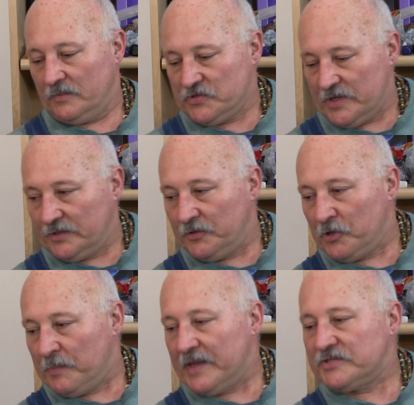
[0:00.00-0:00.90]
I'm trying to
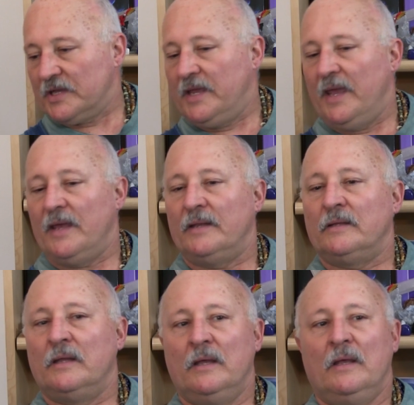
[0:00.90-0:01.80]
do the best I
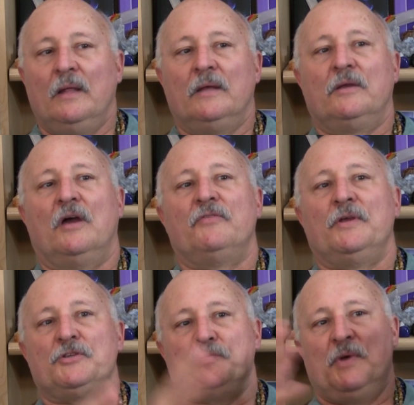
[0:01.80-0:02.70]
can,
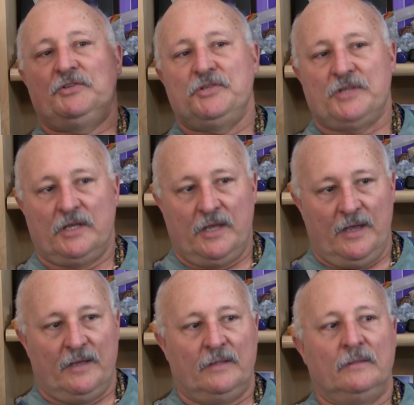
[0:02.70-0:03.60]
covering as much as I
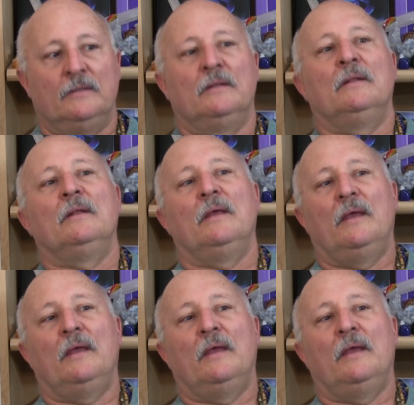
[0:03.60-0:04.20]
can,